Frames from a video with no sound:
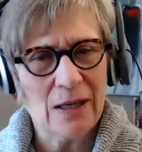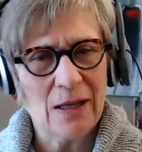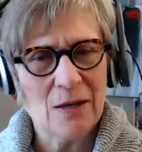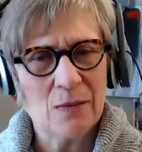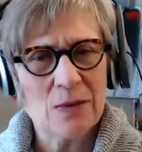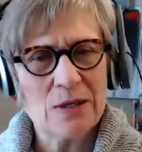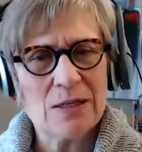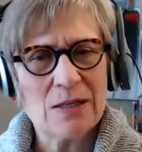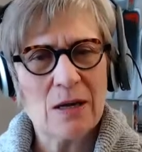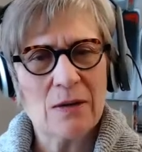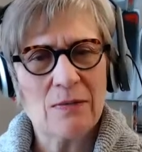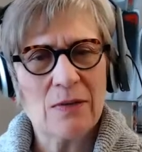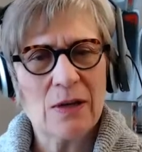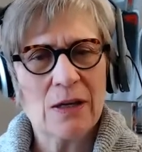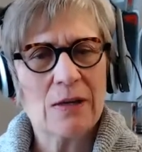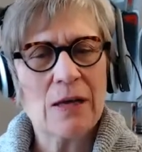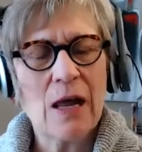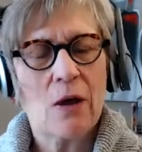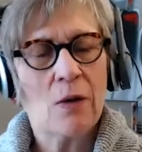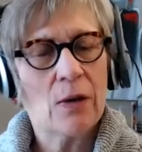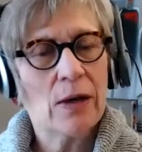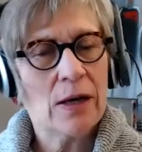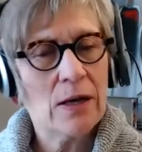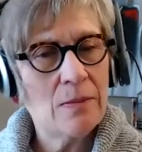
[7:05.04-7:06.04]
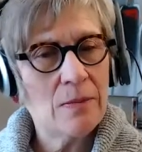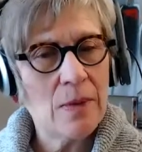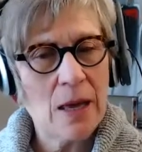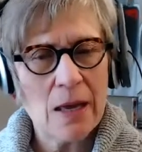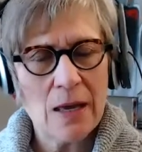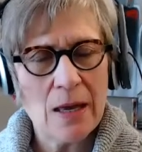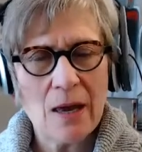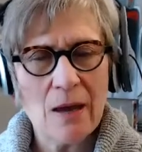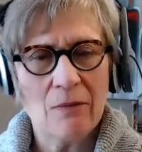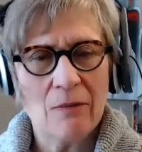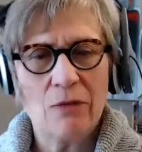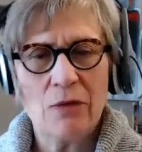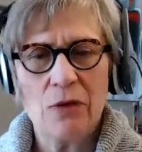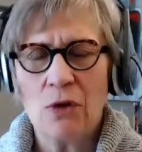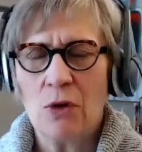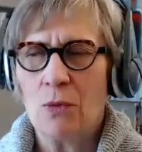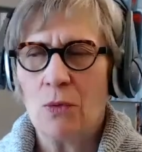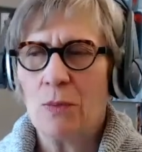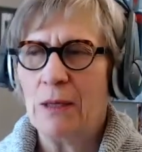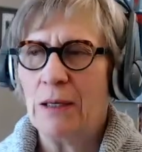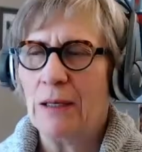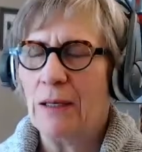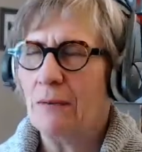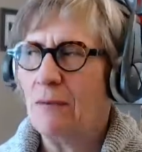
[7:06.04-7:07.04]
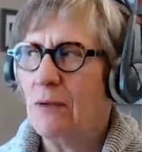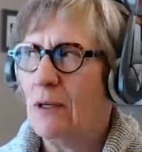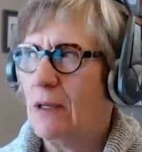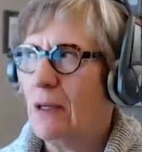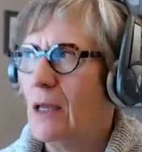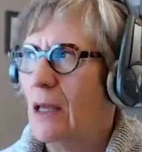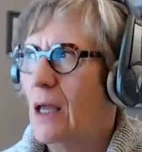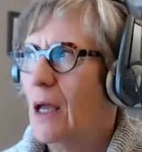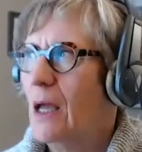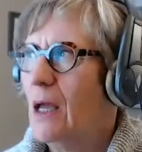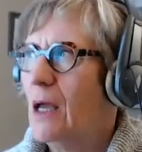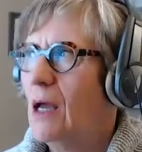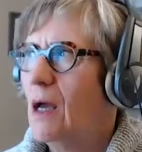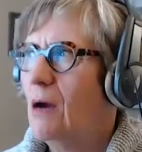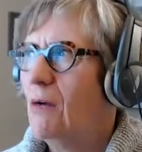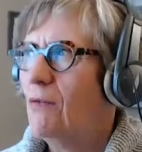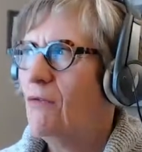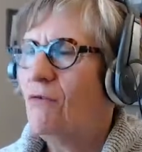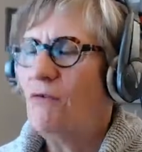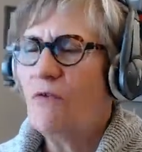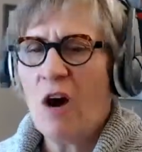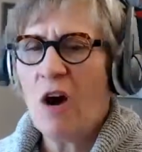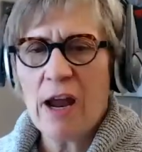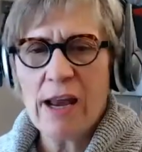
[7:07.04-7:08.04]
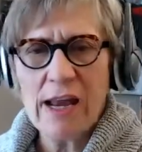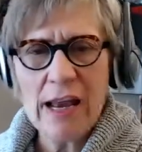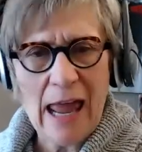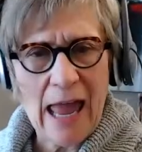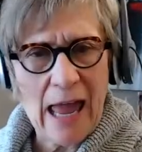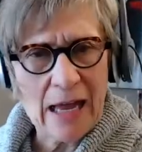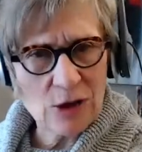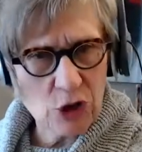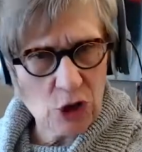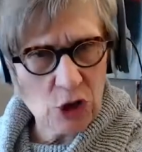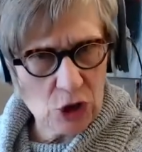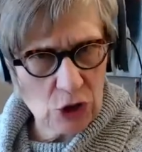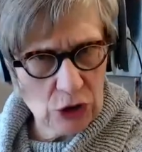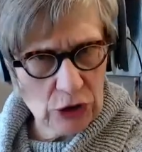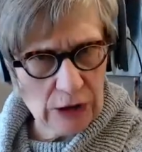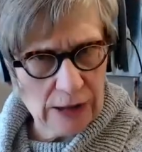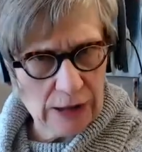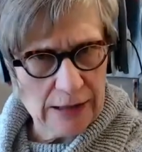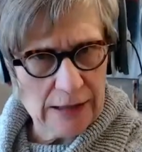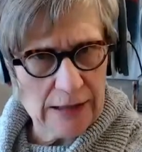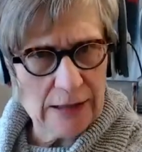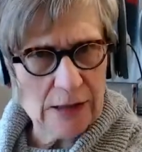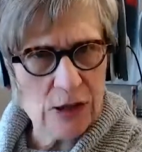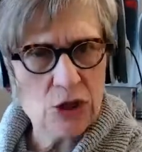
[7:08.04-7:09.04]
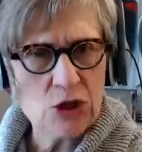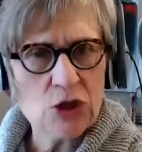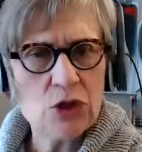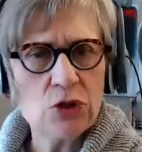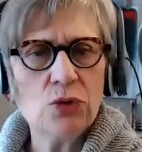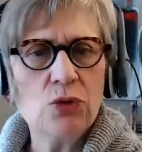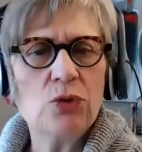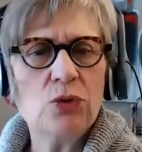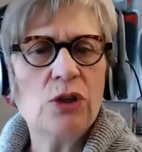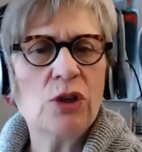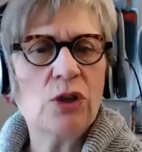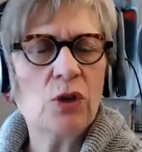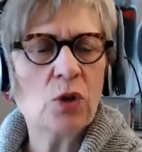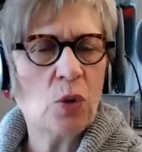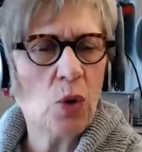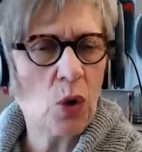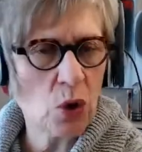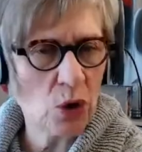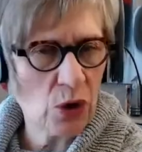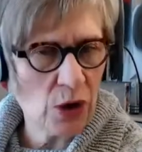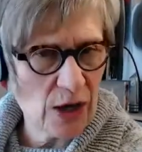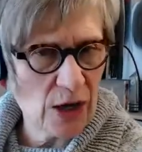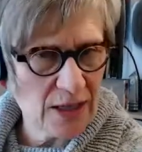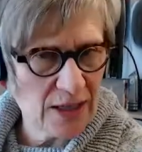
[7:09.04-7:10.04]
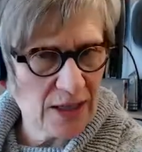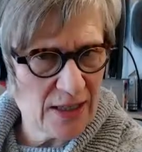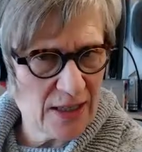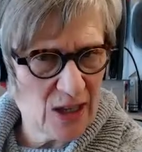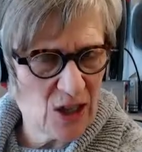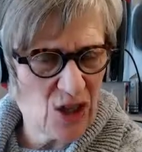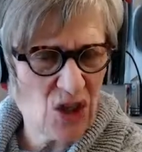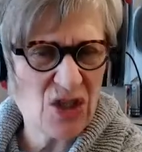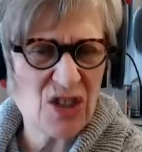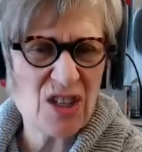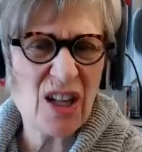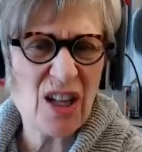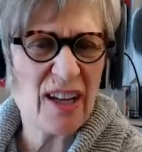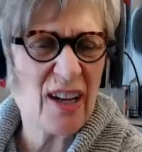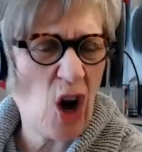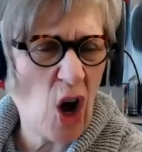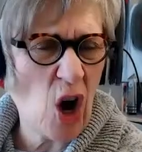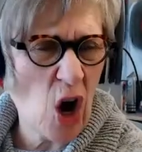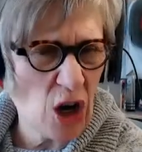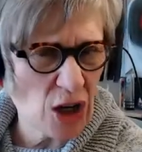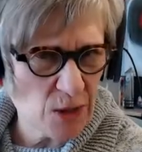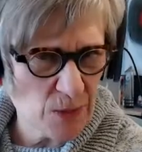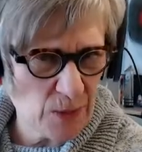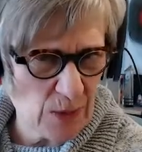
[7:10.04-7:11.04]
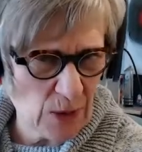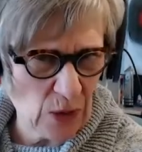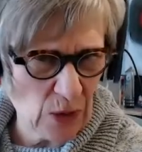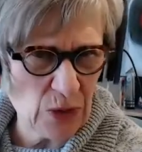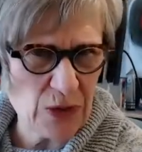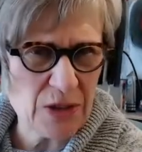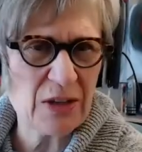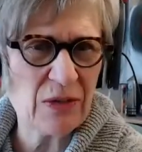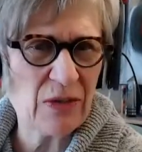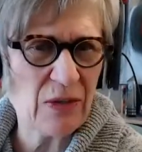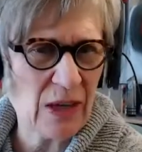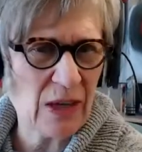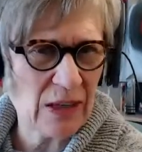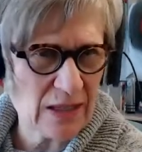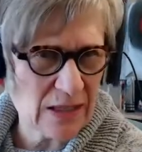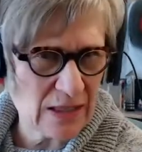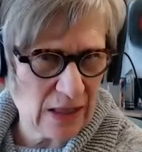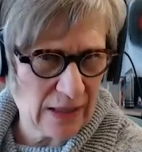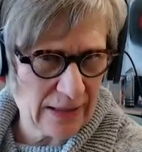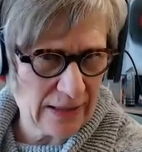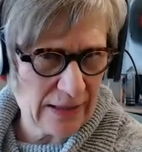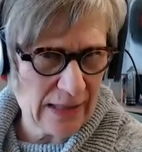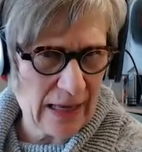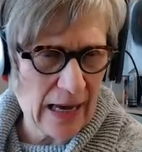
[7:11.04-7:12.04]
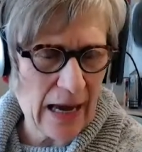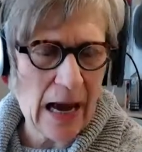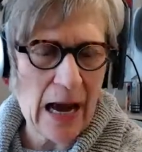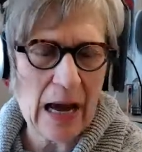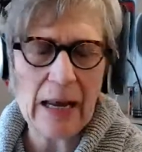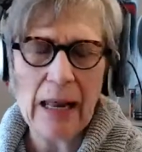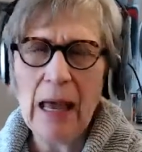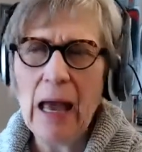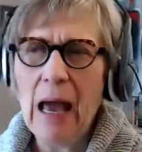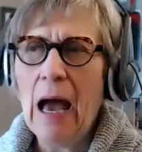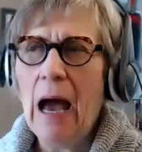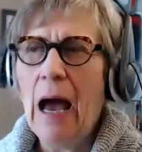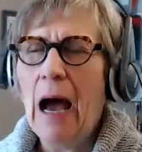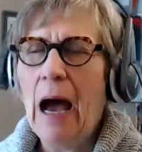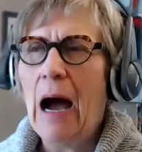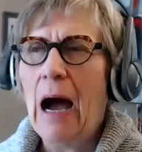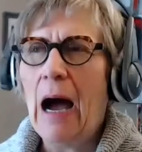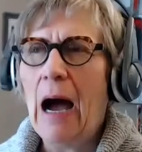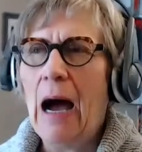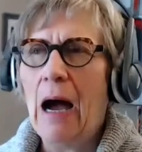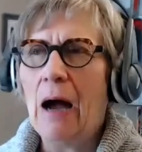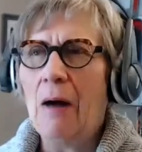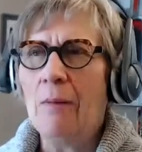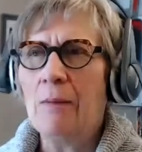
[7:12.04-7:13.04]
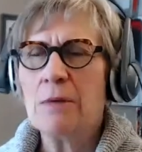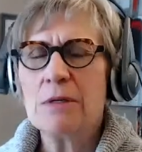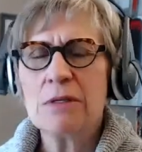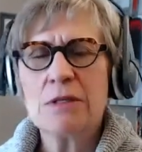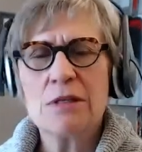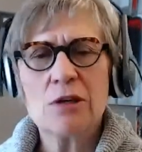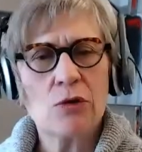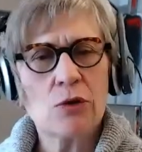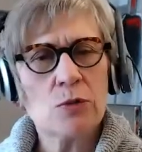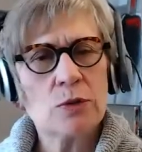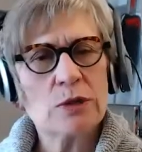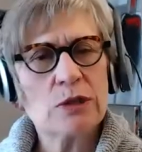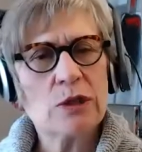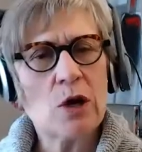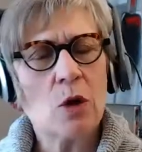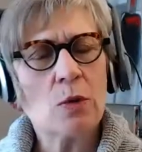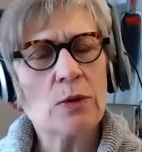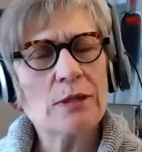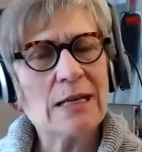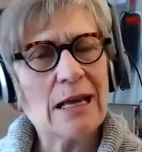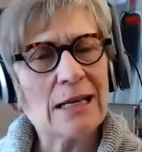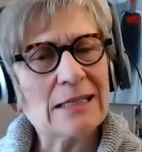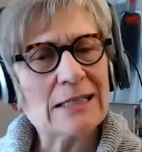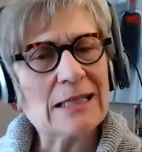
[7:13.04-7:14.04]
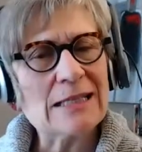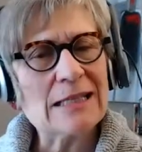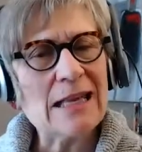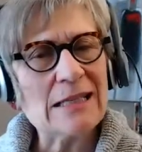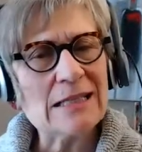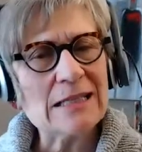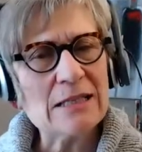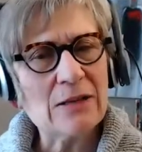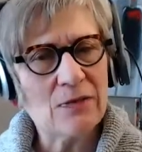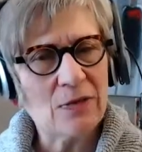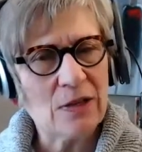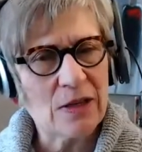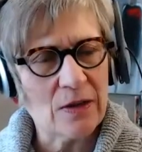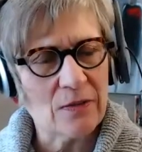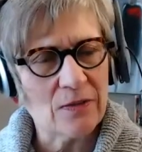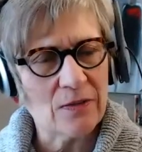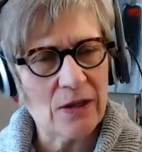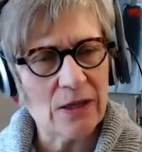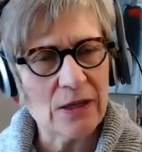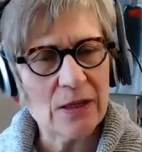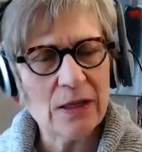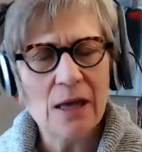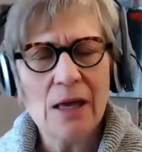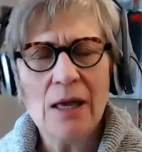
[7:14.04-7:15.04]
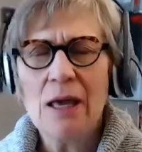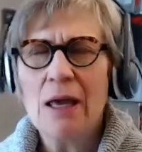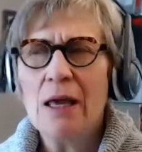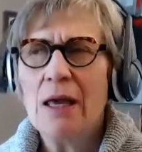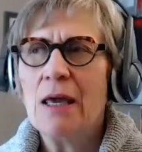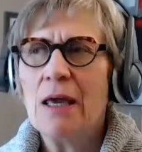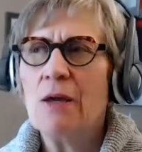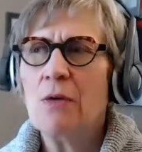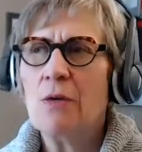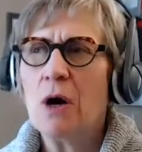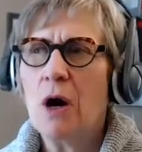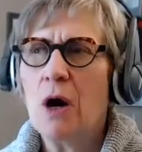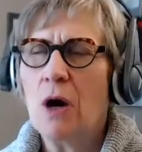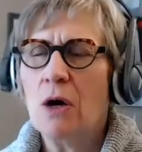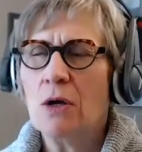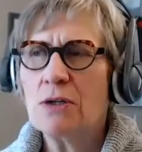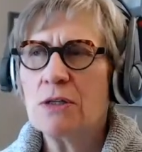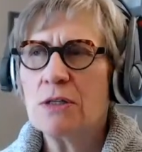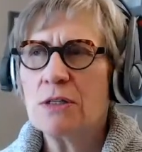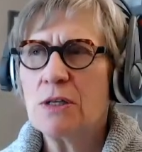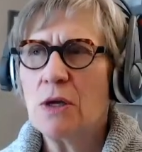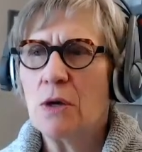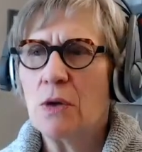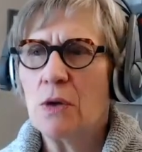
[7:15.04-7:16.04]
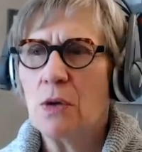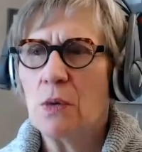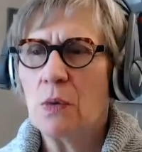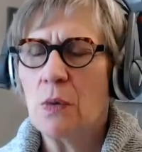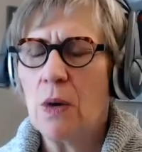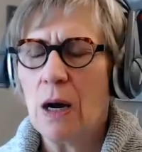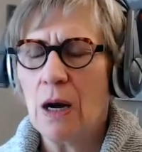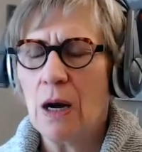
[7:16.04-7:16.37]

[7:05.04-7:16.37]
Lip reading: was giving. Now he may have, been giving financially to, organizations like hospitals and things like that. So there was always that sense of giving. He also